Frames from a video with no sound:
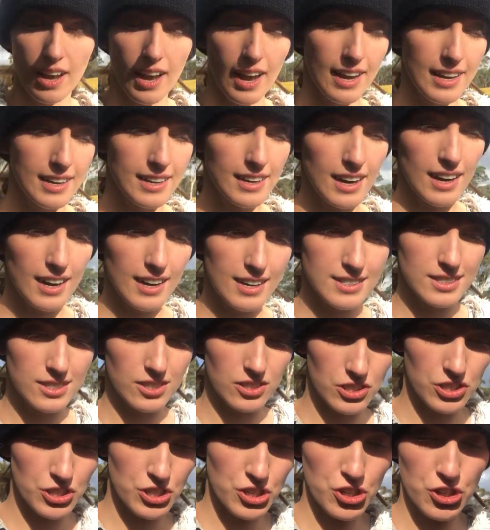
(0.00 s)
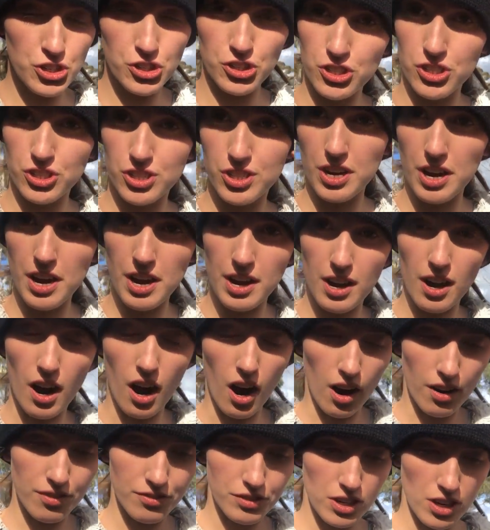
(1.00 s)
Hey guys, it's Tuesday
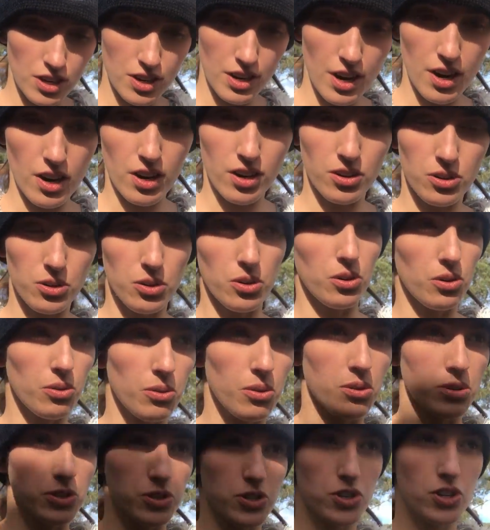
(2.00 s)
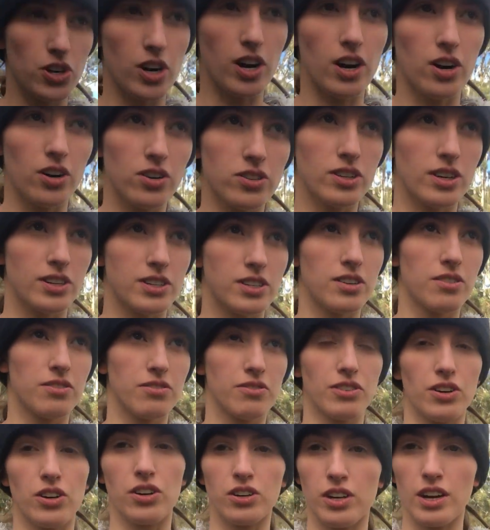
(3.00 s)
after Narra Court horse trials. I
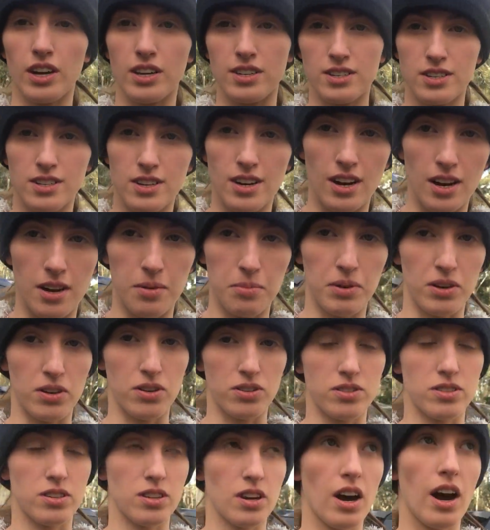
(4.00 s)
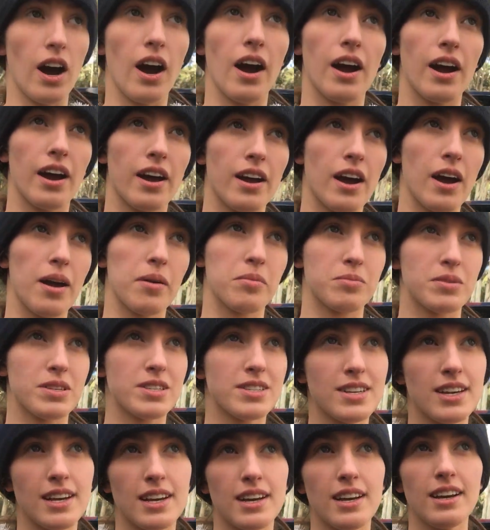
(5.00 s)
didn't vlog yesterday because I am
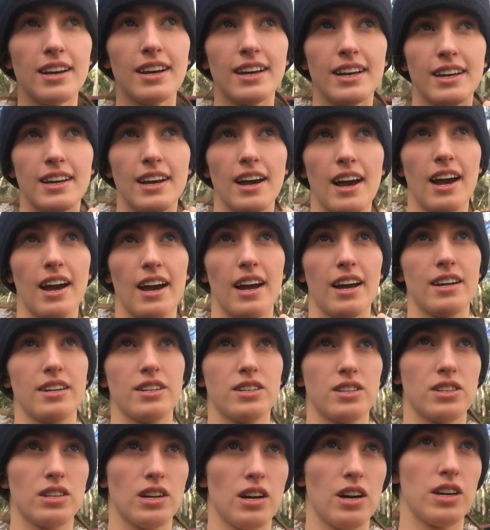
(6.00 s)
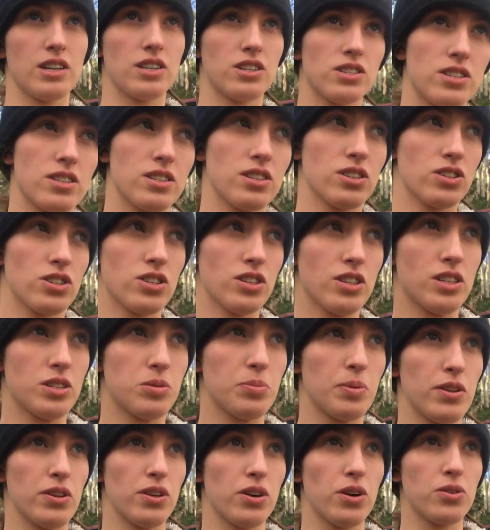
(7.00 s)
sick and I just literally
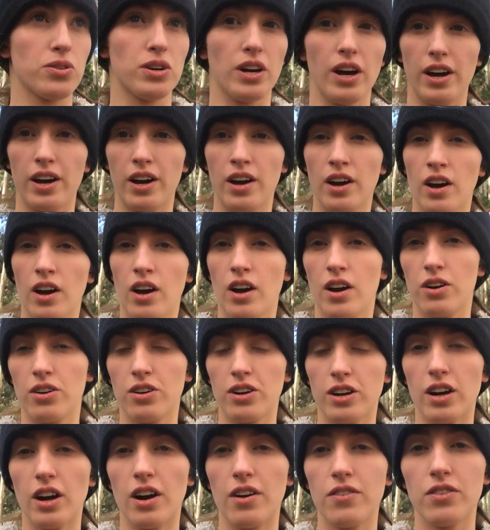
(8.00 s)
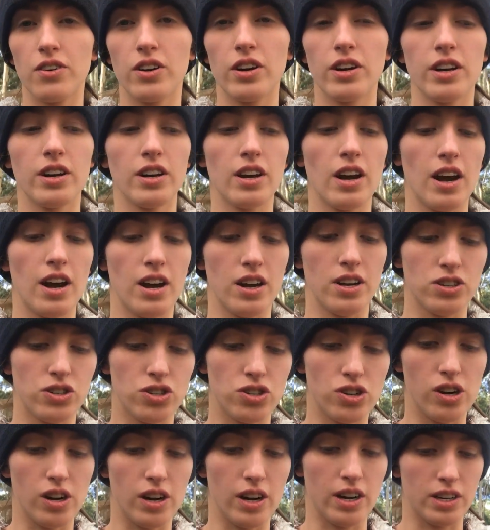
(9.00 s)
spent the whole day recovering and
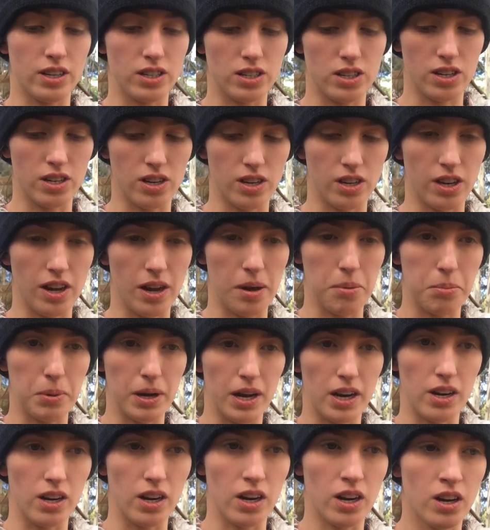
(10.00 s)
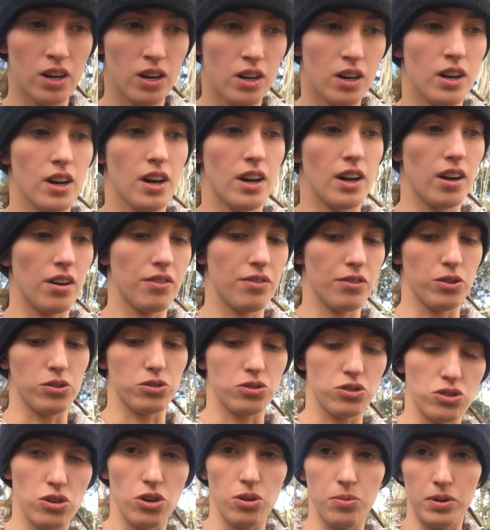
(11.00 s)
trying to get better. And I feel
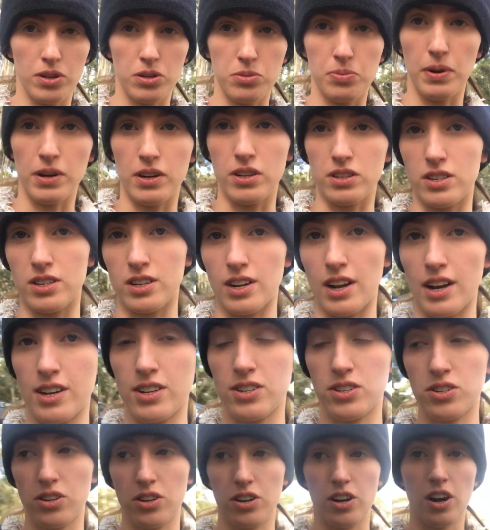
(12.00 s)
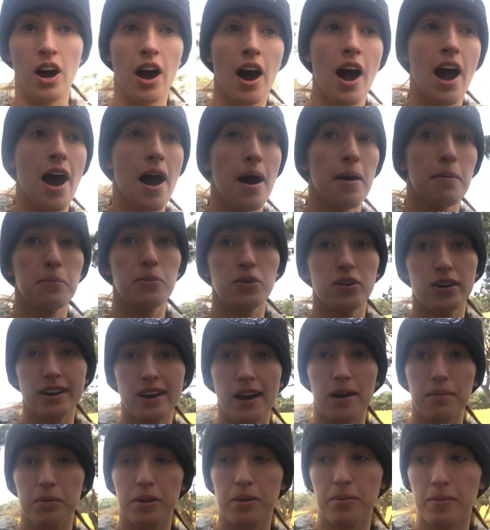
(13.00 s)
so much better today, so pretty
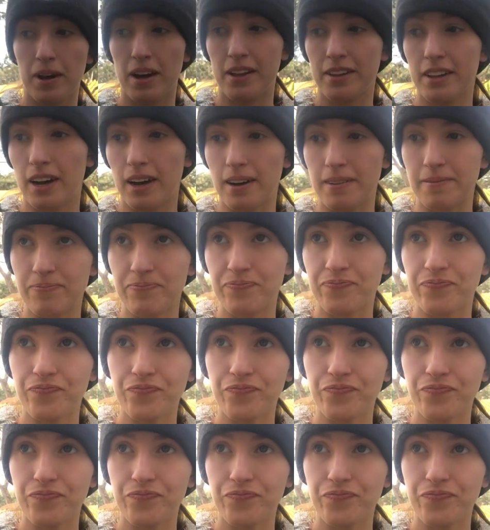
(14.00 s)
happy about that.